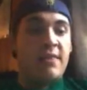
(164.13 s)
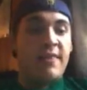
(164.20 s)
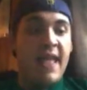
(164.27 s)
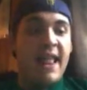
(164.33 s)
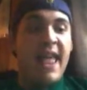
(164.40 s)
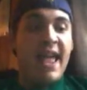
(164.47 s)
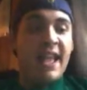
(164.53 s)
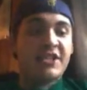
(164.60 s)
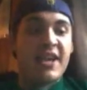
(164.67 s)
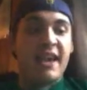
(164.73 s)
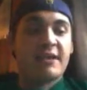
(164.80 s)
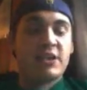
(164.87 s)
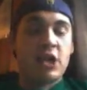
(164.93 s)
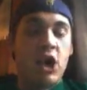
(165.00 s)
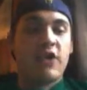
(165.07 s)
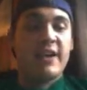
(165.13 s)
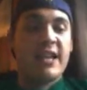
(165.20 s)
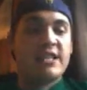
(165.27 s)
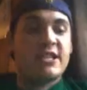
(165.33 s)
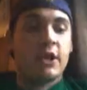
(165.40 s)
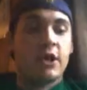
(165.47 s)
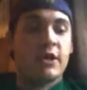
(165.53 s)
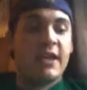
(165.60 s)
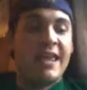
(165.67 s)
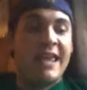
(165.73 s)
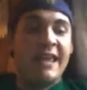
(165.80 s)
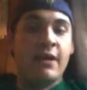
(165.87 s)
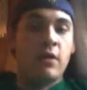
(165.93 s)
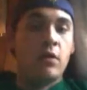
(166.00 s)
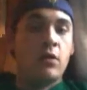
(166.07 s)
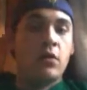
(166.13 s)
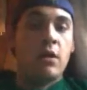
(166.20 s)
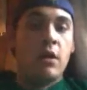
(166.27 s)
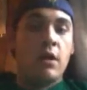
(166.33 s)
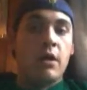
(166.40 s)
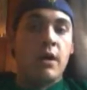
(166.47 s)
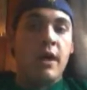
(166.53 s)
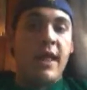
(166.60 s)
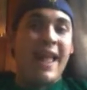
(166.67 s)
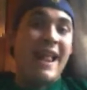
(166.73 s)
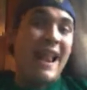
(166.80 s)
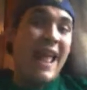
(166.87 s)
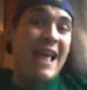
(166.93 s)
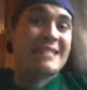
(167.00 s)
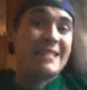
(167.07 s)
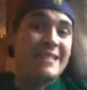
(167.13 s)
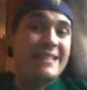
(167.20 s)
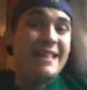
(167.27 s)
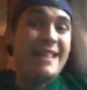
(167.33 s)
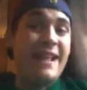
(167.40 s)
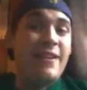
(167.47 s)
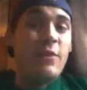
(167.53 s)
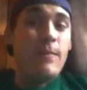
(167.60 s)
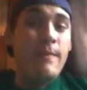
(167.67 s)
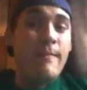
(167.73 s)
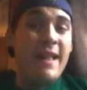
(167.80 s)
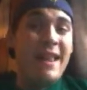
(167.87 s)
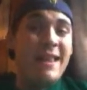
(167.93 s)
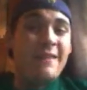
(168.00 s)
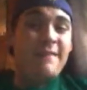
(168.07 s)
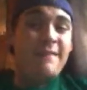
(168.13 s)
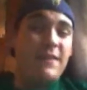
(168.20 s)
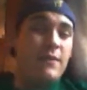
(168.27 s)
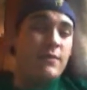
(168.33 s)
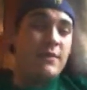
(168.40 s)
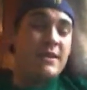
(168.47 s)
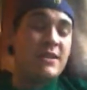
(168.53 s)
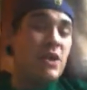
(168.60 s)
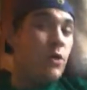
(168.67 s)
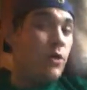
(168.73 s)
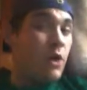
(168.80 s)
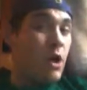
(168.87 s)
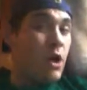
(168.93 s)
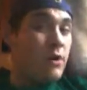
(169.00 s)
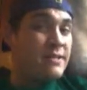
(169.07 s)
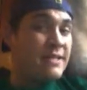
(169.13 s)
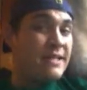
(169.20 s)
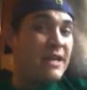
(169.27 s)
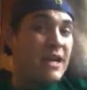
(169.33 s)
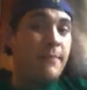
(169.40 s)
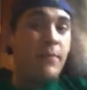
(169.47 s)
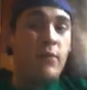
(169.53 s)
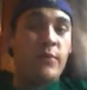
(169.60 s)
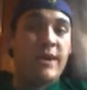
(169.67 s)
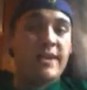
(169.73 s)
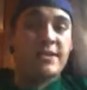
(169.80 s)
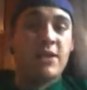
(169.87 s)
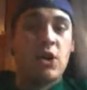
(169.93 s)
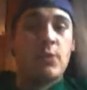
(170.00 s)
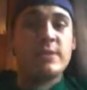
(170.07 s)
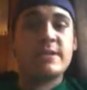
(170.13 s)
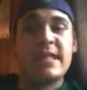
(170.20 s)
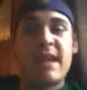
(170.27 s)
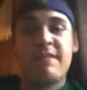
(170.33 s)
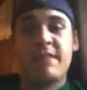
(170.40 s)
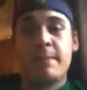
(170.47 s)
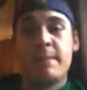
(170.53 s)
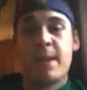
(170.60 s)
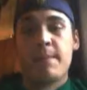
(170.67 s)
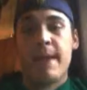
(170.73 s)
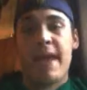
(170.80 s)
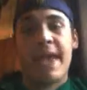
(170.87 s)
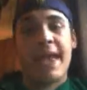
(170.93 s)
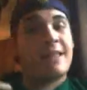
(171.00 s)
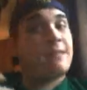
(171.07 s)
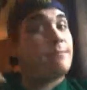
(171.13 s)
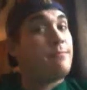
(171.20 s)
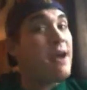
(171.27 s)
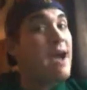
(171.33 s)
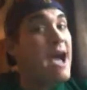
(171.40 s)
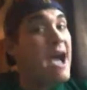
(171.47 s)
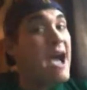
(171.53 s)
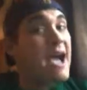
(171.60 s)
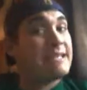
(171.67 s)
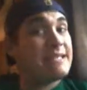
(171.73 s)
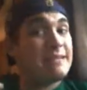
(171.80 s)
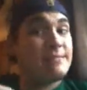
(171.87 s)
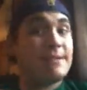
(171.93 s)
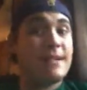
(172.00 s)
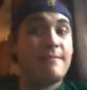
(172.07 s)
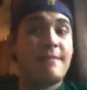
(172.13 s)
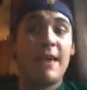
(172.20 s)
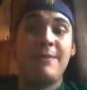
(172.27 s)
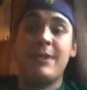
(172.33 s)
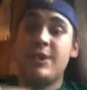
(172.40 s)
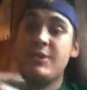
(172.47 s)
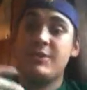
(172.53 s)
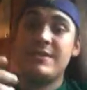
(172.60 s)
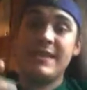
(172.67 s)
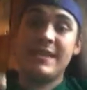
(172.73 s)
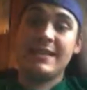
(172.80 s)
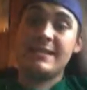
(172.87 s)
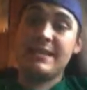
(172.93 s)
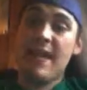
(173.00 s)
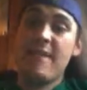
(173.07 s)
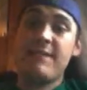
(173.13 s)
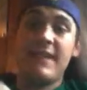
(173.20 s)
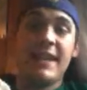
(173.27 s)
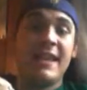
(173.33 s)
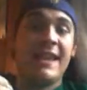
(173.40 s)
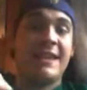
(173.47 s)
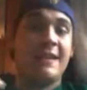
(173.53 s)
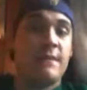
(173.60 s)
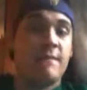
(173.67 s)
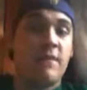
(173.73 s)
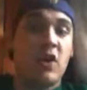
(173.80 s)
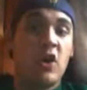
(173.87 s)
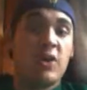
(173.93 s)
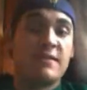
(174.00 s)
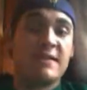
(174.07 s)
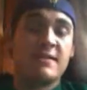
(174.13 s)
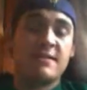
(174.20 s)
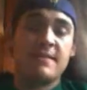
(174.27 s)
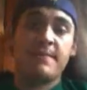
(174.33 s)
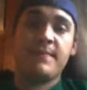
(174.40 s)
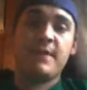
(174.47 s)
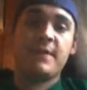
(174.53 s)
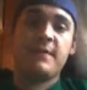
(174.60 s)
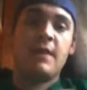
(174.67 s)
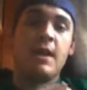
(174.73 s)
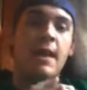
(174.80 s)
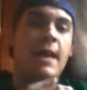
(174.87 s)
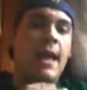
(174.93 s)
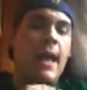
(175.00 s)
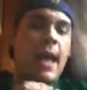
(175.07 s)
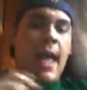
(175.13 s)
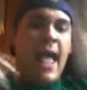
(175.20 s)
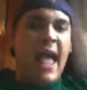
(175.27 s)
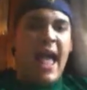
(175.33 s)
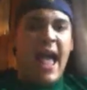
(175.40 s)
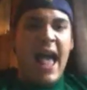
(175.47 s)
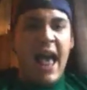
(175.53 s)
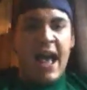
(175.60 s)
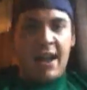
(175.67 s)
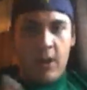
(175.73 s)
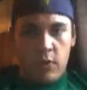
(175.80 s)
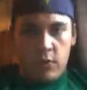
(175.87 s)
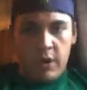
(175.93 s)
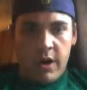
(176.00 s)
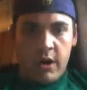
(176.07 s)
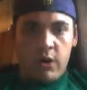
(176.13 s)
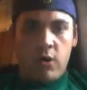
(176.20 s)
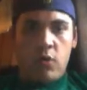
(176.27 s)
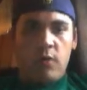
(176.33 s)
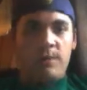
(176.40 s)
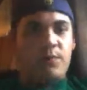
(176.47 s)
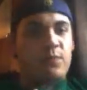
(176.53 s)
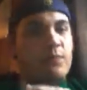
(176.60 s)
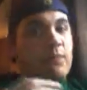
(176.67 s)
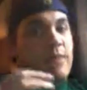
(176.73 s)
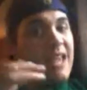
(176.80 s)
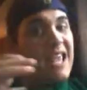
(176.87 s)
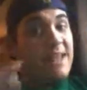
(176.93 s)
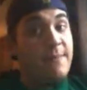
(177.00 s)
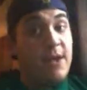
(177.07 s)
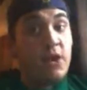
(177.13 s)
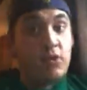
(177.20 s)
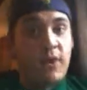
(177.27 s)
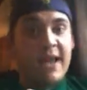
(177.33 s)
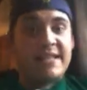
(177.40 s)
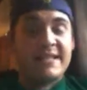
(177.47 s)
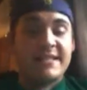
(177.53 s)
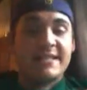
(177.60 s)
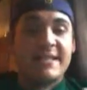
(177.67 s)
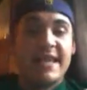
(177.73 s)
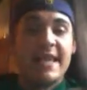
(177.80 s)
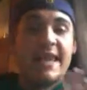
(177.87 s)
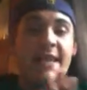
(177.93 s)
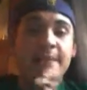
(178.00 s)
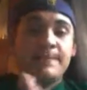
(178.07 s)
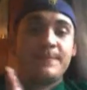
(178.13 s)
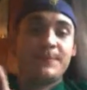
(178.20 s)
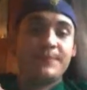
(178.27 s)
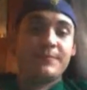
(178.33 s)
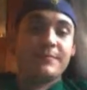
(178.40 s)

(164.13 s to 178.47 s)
then AJ has already turned heel and has little mini feud going on. I've seen it a couple of weeks ago with Stephanie McMahon. Possibly, maybe could see Stephanie getting involved in something. I don't know. It'd be great to see.